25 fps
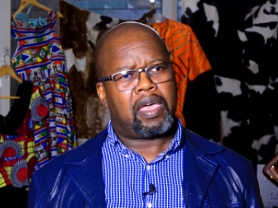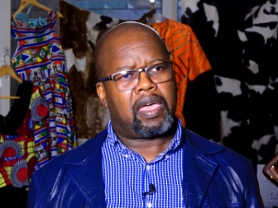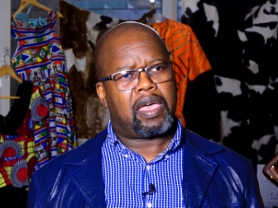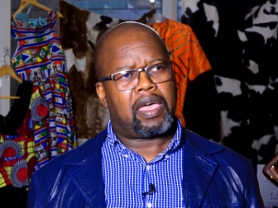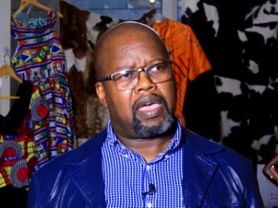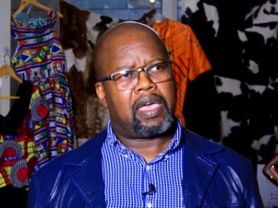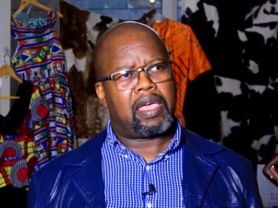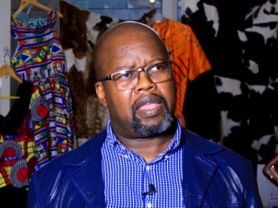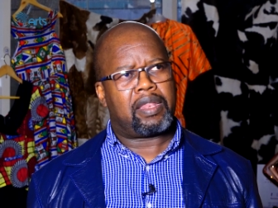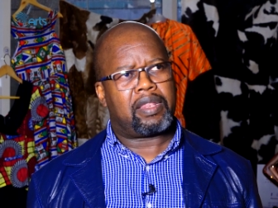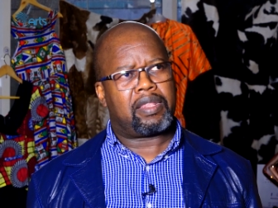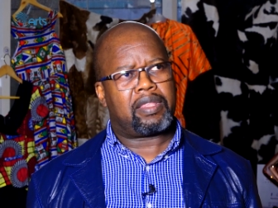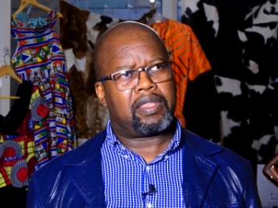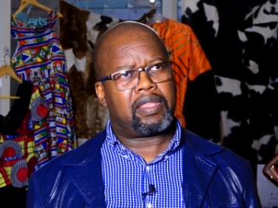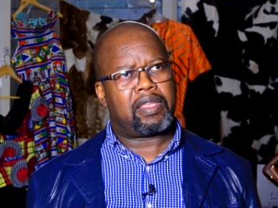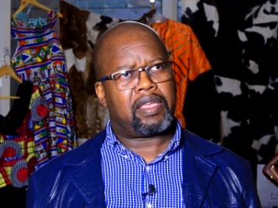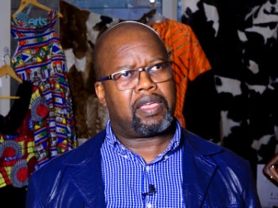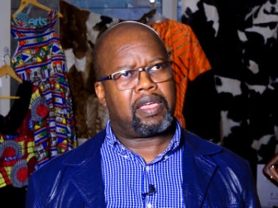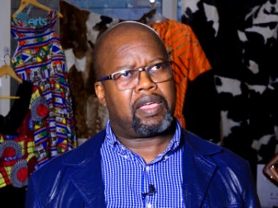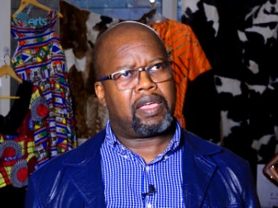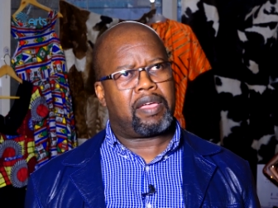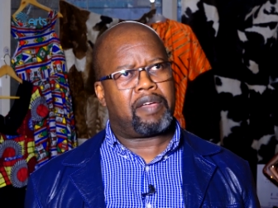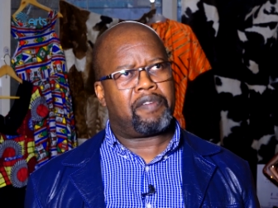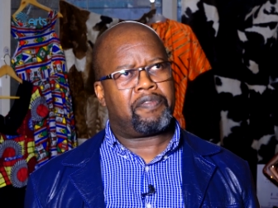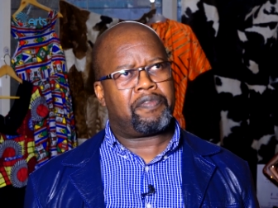And
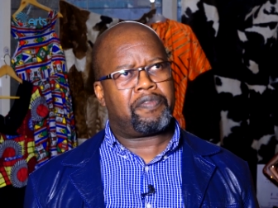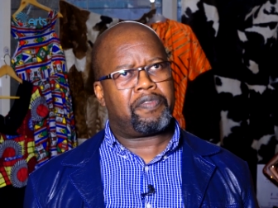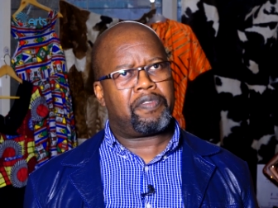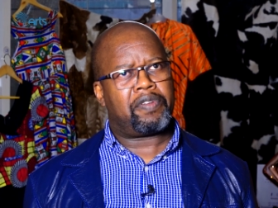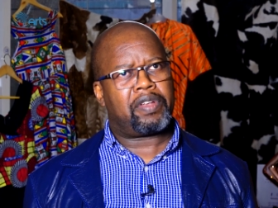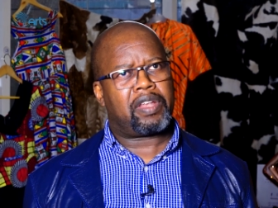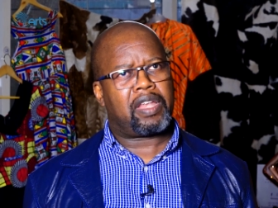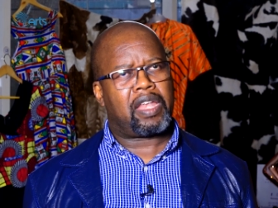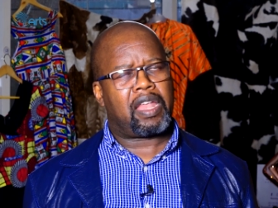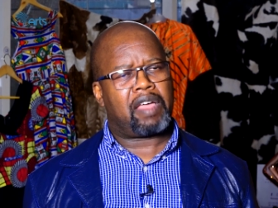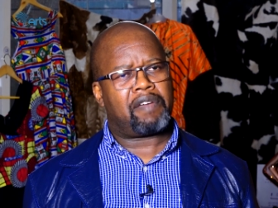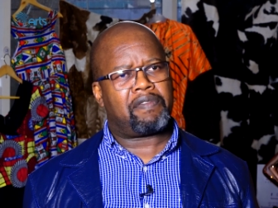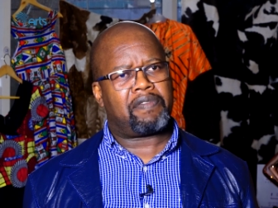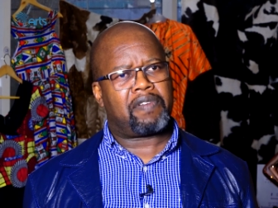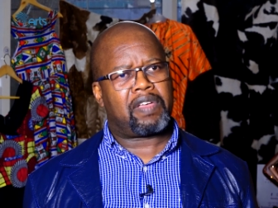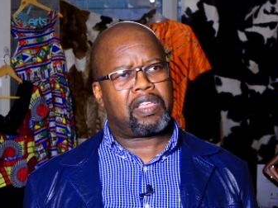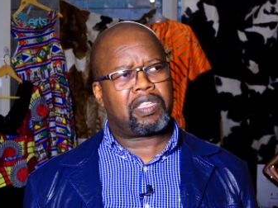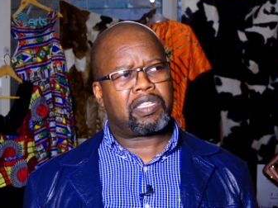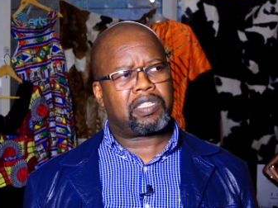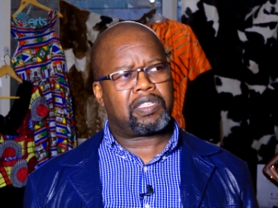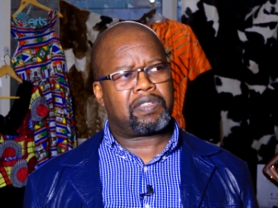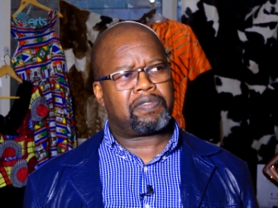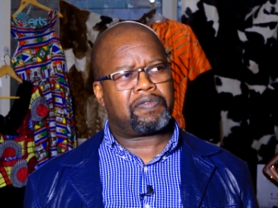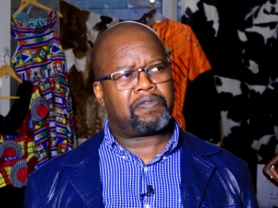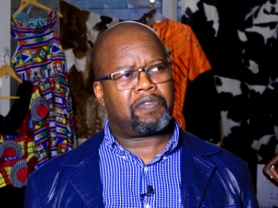uh, food
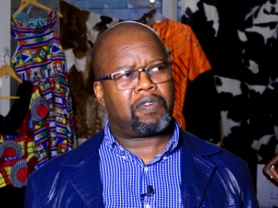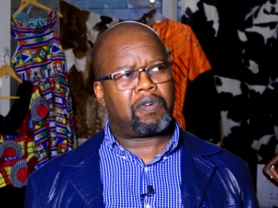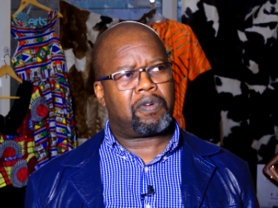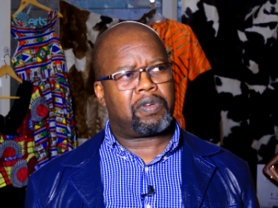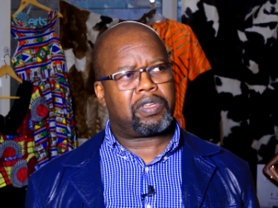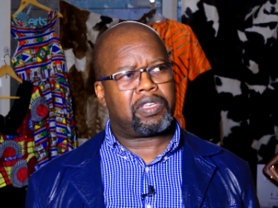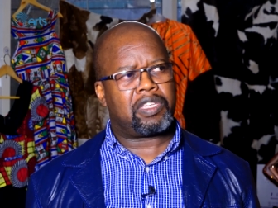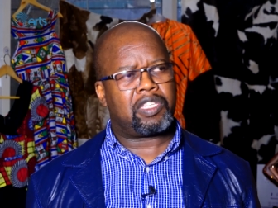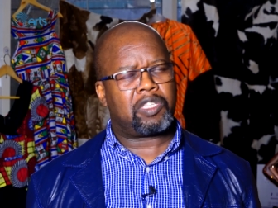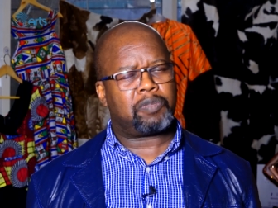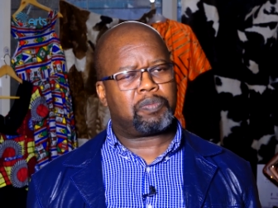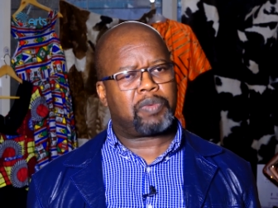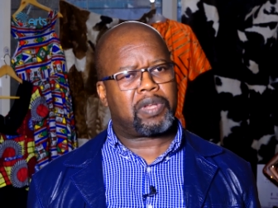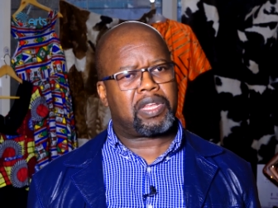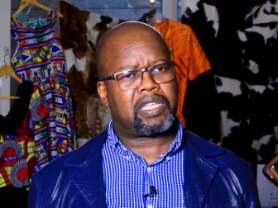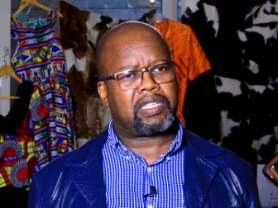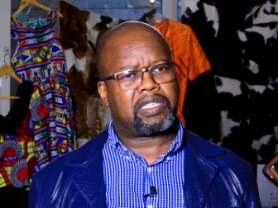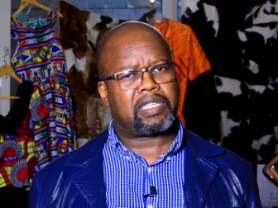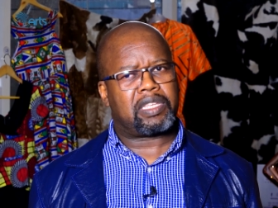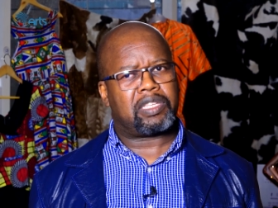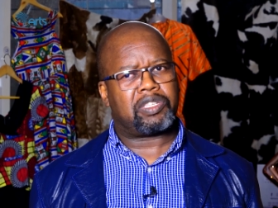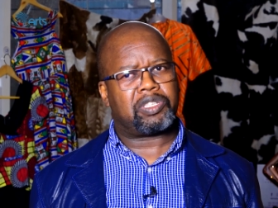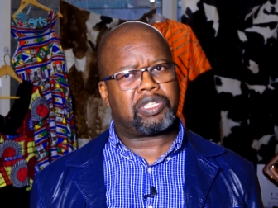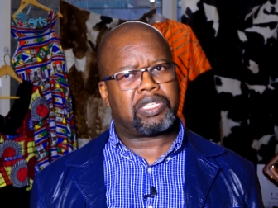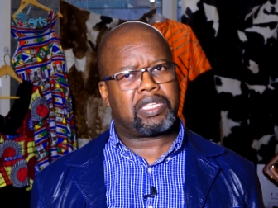lovers for its
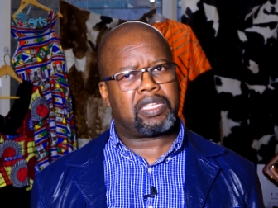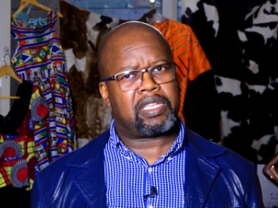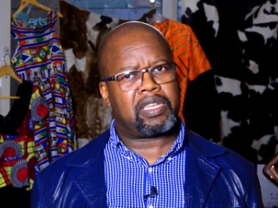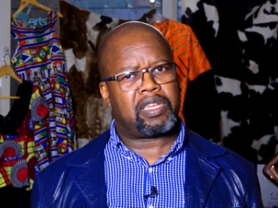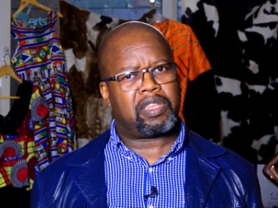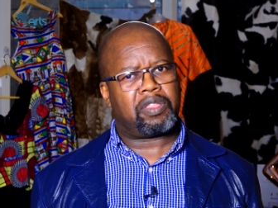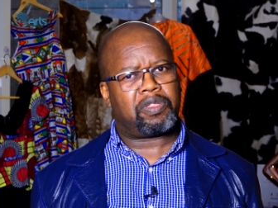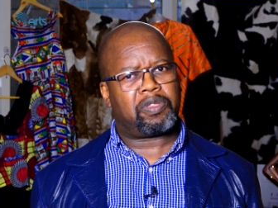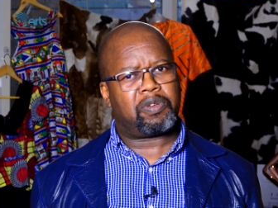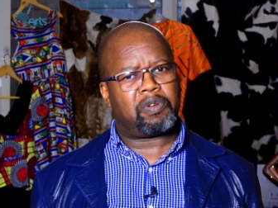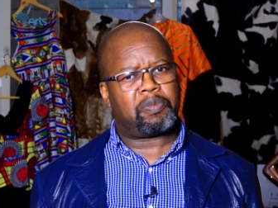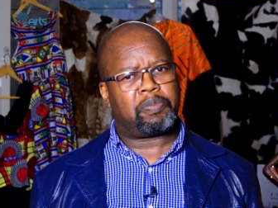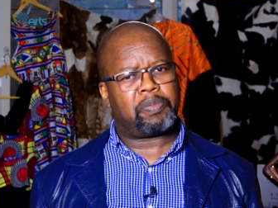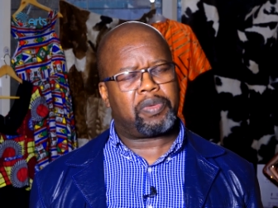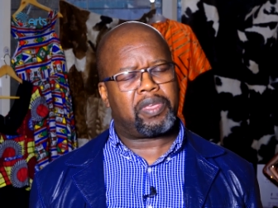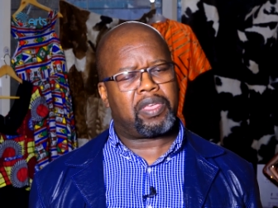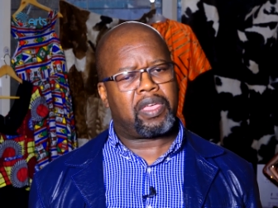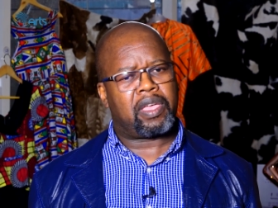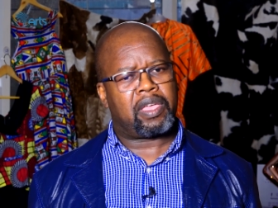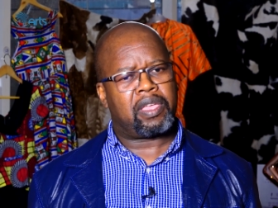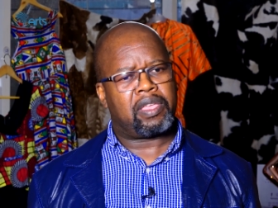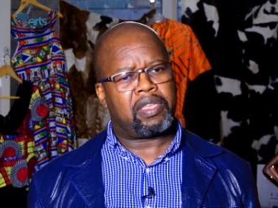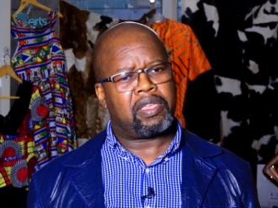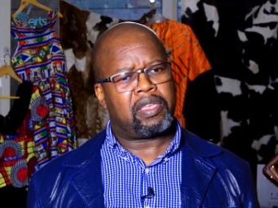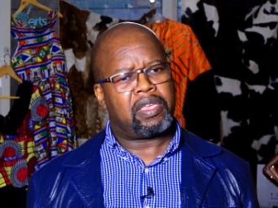presence in
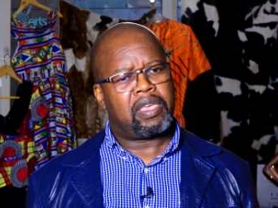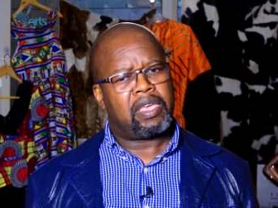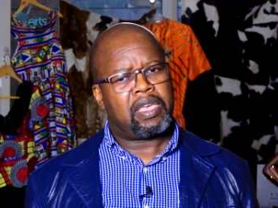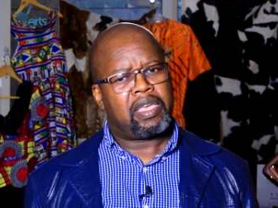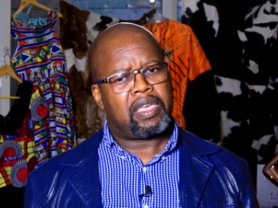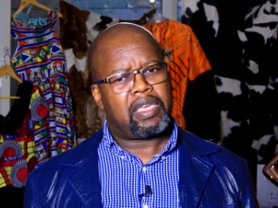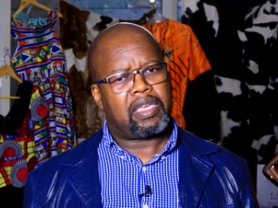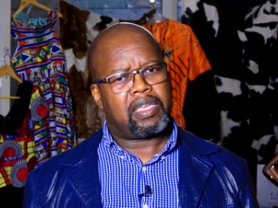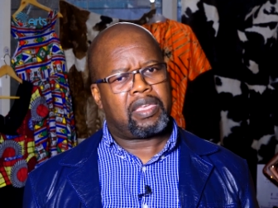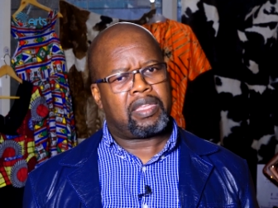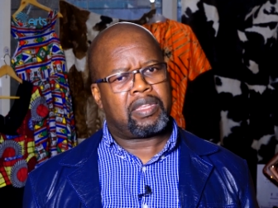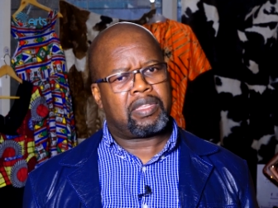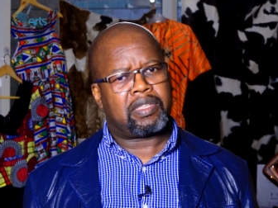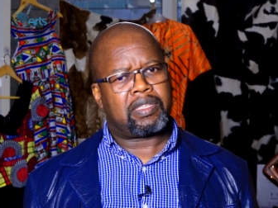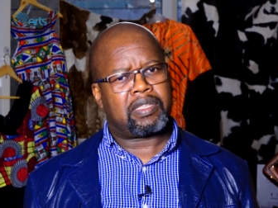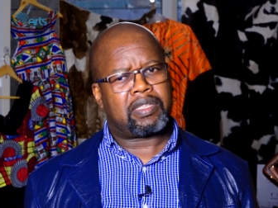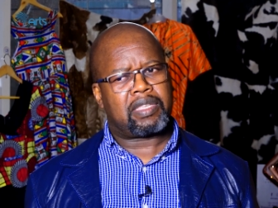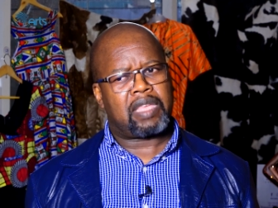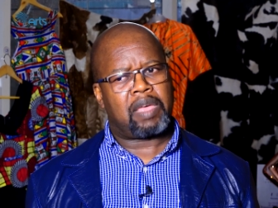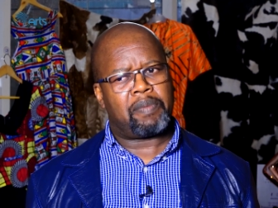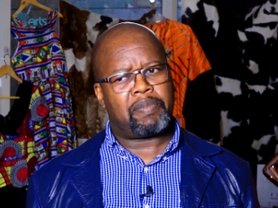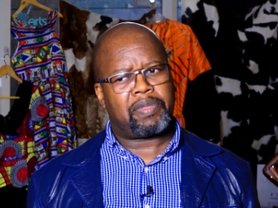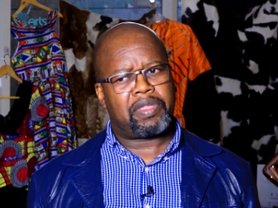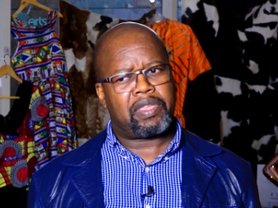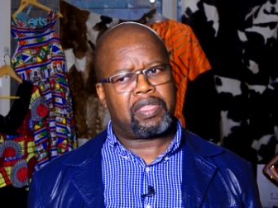Ethiopia, it's
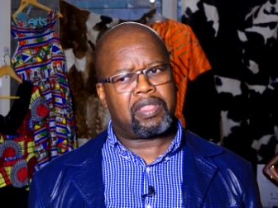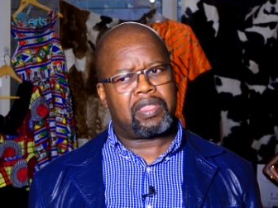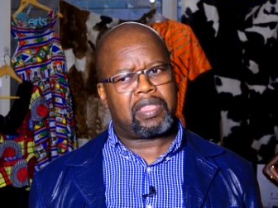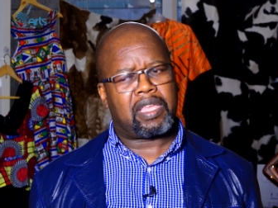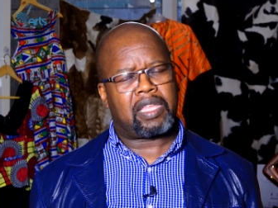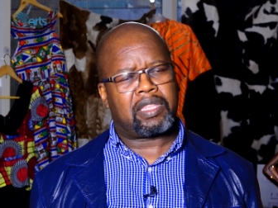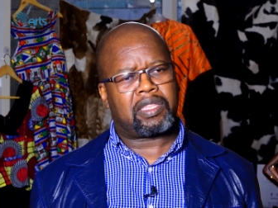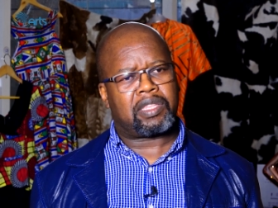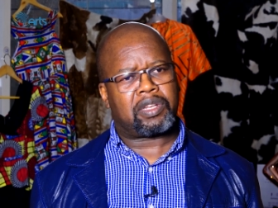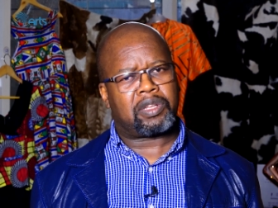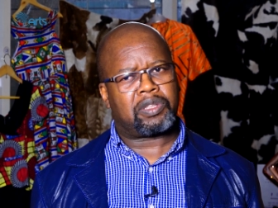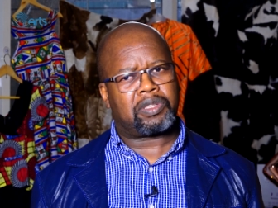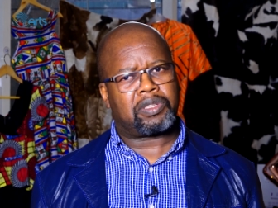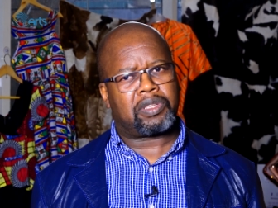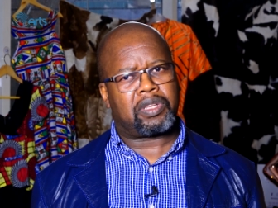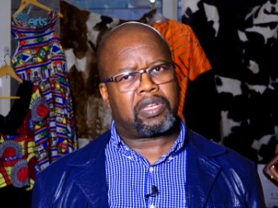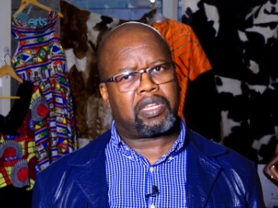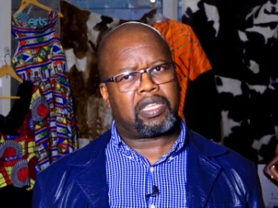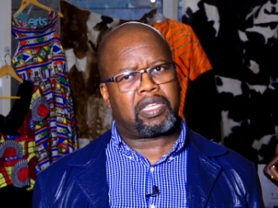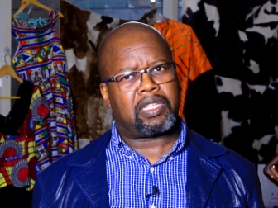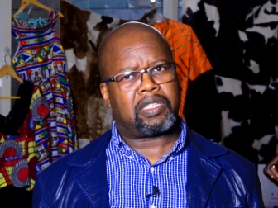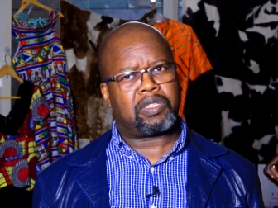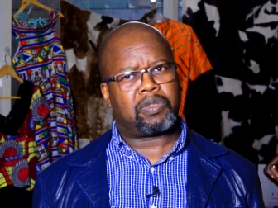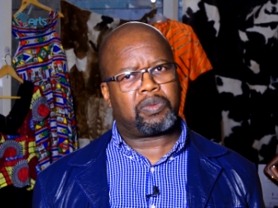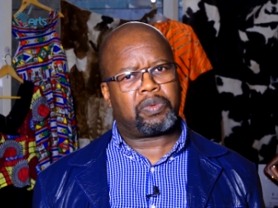something that
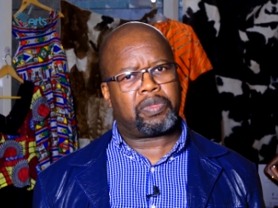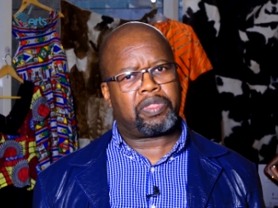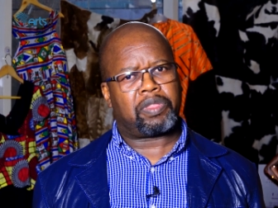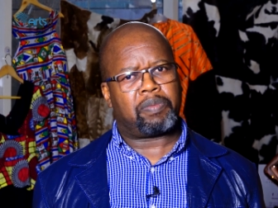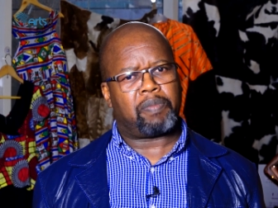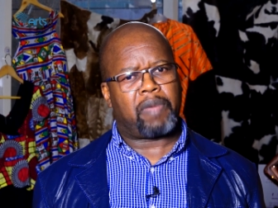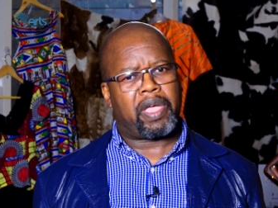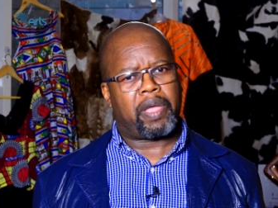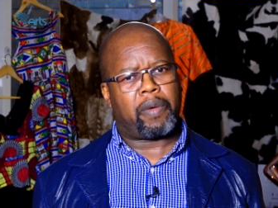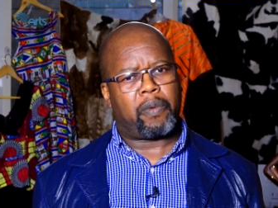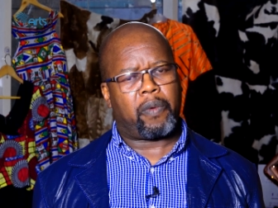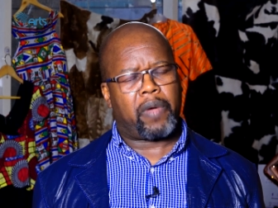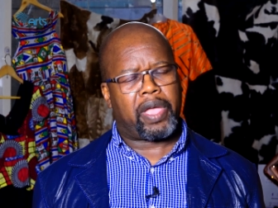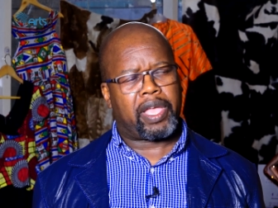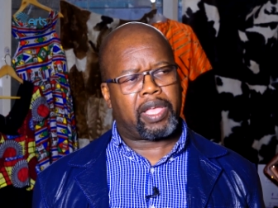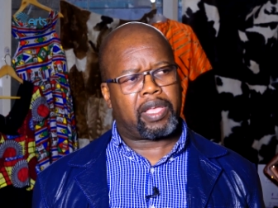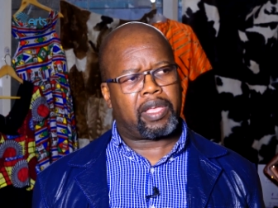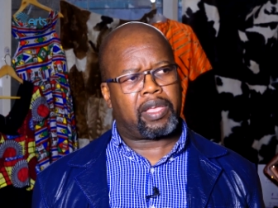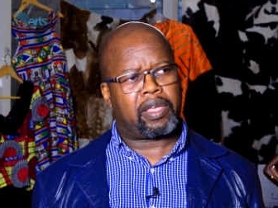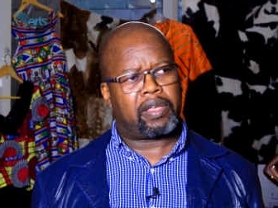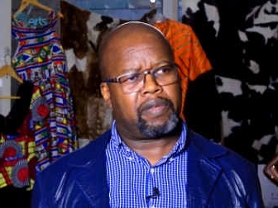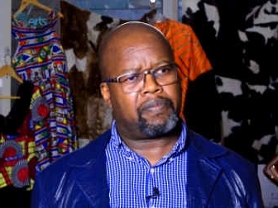resonates with my work